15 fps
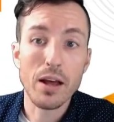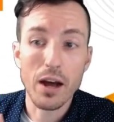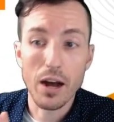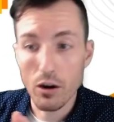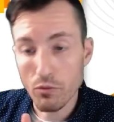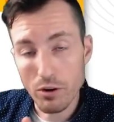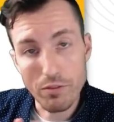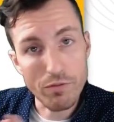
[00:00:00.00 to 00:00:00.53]

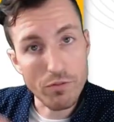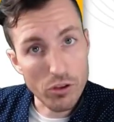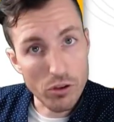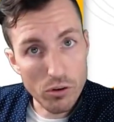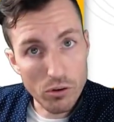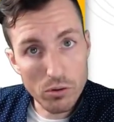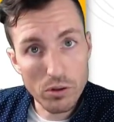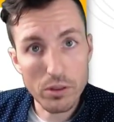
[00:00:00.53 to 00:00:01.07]

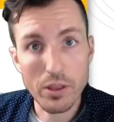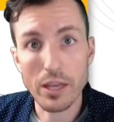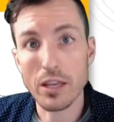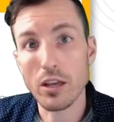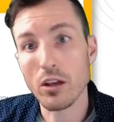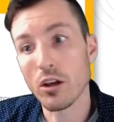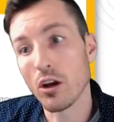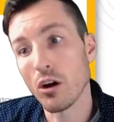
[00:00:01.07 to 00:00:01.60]
review, they
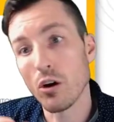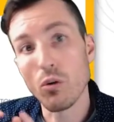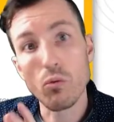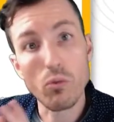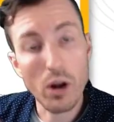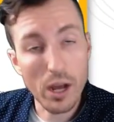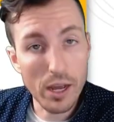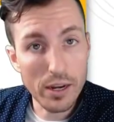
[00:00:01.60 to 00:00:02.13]
can go
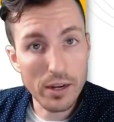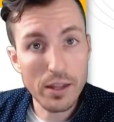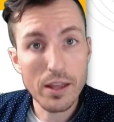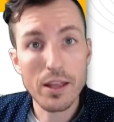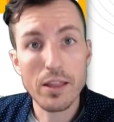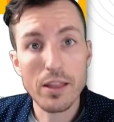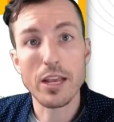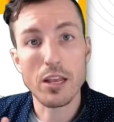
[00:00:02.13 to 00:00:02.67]
run,
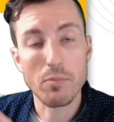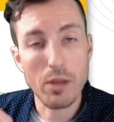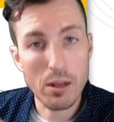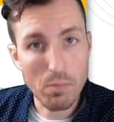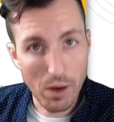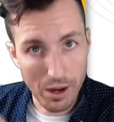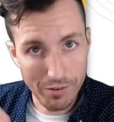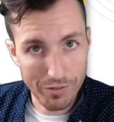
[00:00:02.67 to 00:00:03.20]
they can make
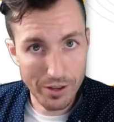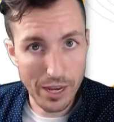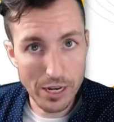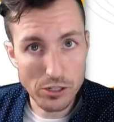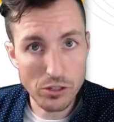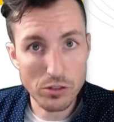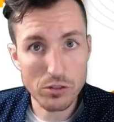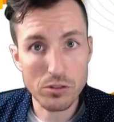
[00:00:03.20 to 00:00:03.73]

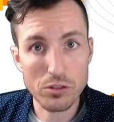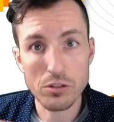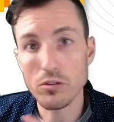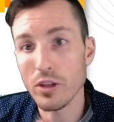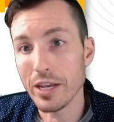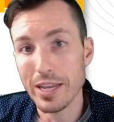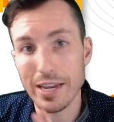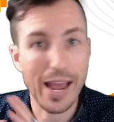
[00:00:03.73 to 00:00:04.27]
modifications to,
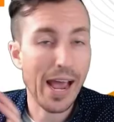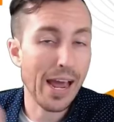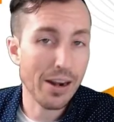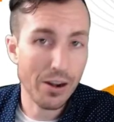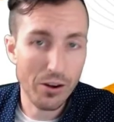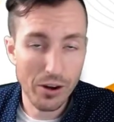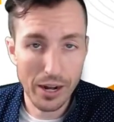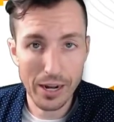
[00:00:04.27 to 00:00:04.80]
they can add
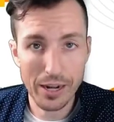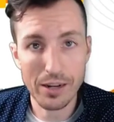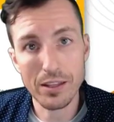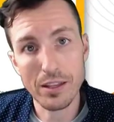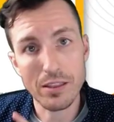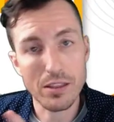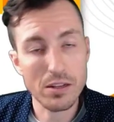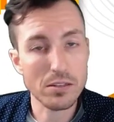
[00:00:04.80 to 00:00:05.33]
error
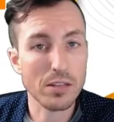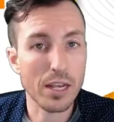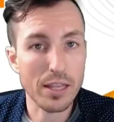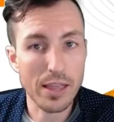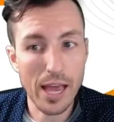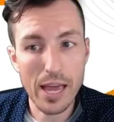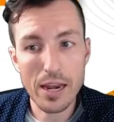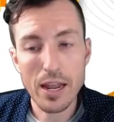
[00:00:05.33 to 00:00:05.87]
handling, things like
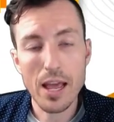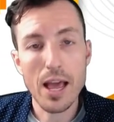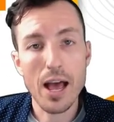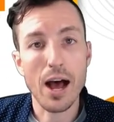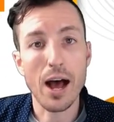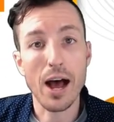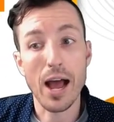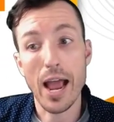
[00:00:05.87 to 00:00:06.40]
that,
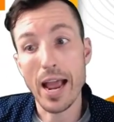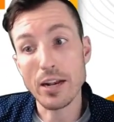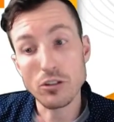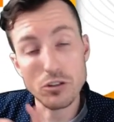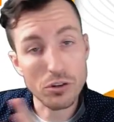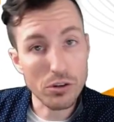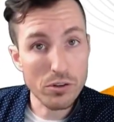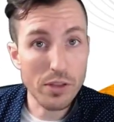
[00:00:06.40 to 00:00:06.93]
and
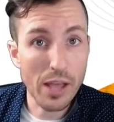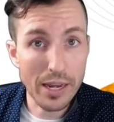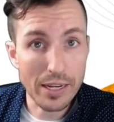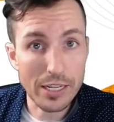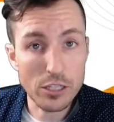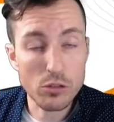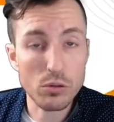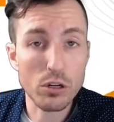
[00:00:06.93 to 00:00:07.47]
turn that
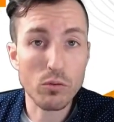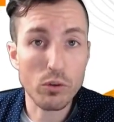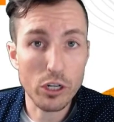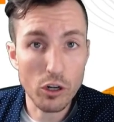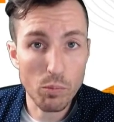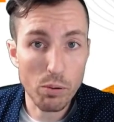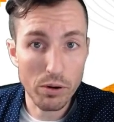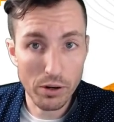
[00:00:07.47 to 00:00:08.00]
into a
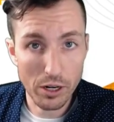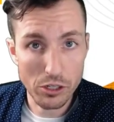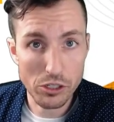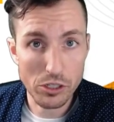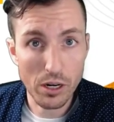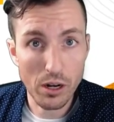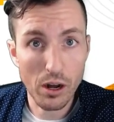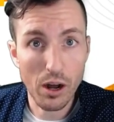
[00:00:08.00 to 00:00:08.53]
real
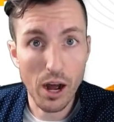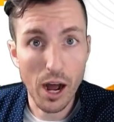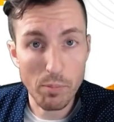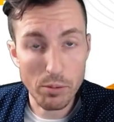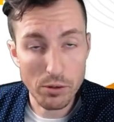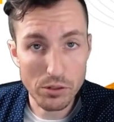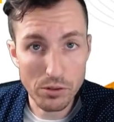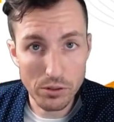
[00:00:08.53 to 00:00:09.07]
production
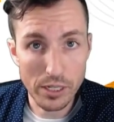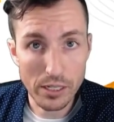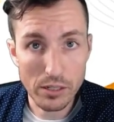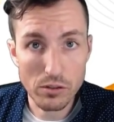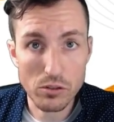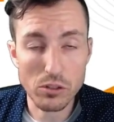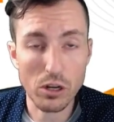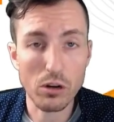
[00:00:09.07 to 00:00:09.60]
opportunity.
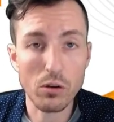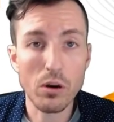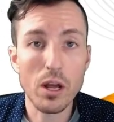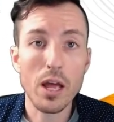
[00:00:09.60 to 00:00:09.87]
So